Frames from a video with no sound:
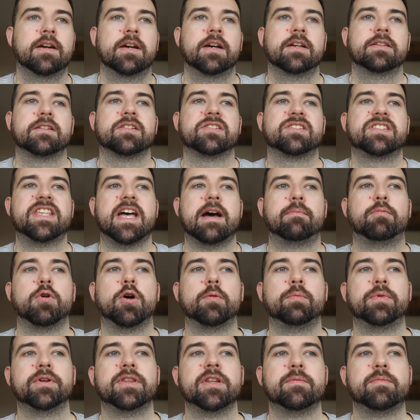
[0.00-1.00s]
to step
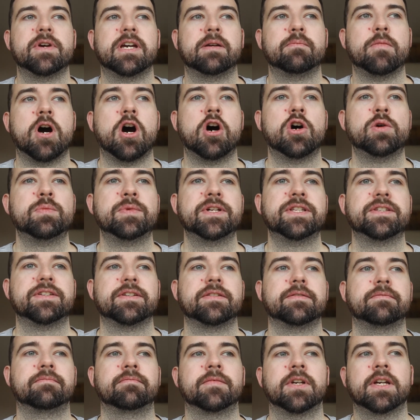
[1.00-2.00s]
up in the big moment.
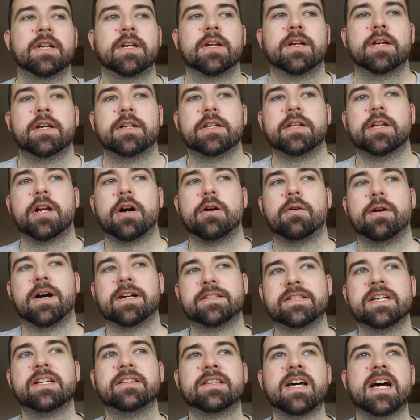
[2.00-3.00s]
And, I
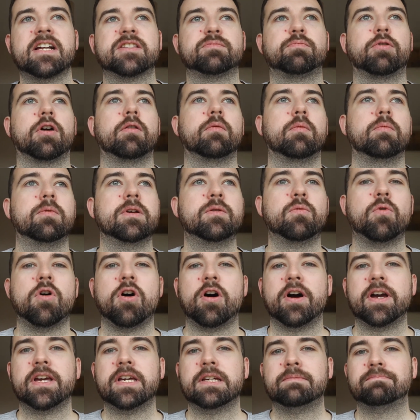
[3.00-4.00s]
think that's probably
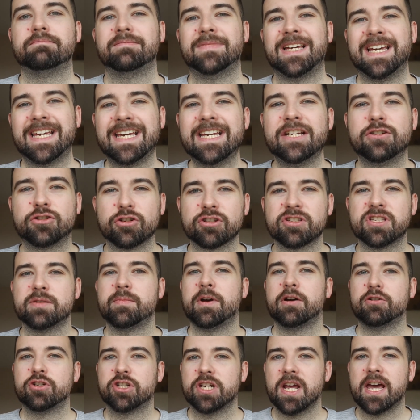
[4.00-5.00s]
why he just
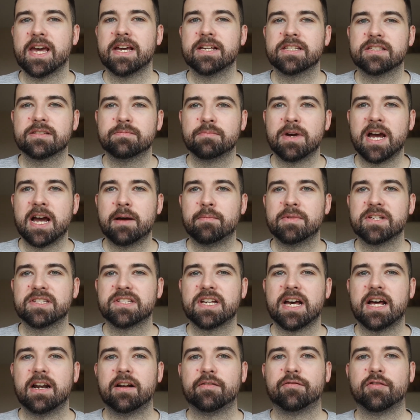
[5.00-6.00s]
about shades Mohamed
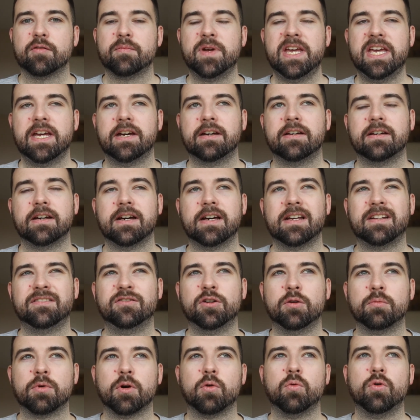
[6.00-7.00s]
Salah for me a
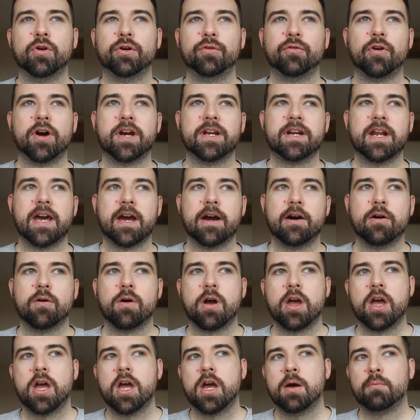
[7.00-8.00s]
number one right now.
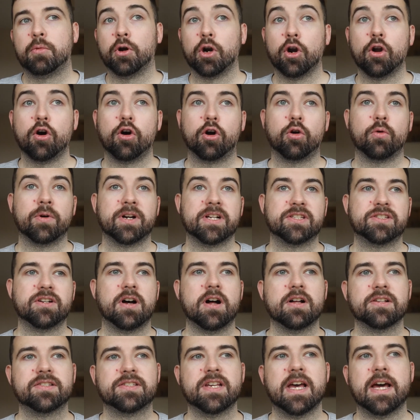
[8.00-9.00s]
But look, when it's
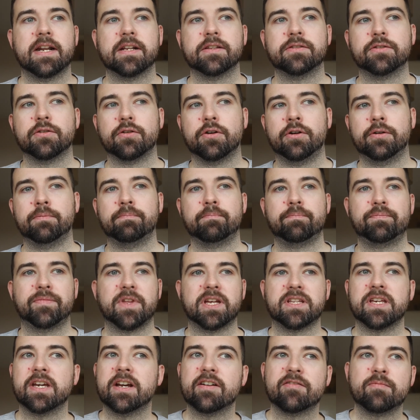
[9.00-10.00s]
all said and done,
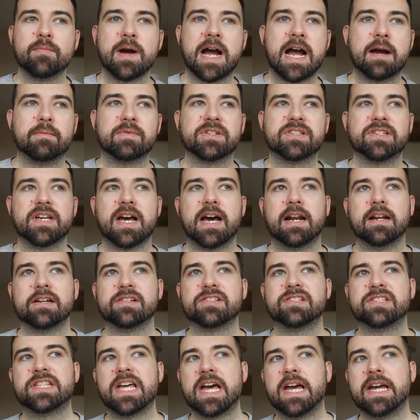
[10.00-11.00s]
I think if Mohamed Salah
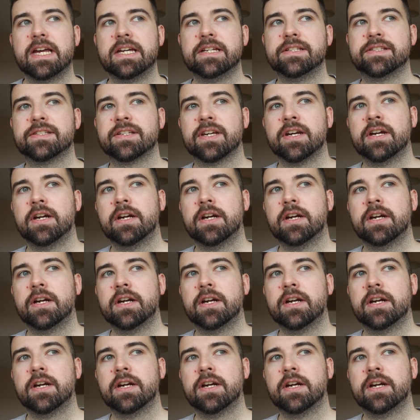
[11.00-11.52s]
stays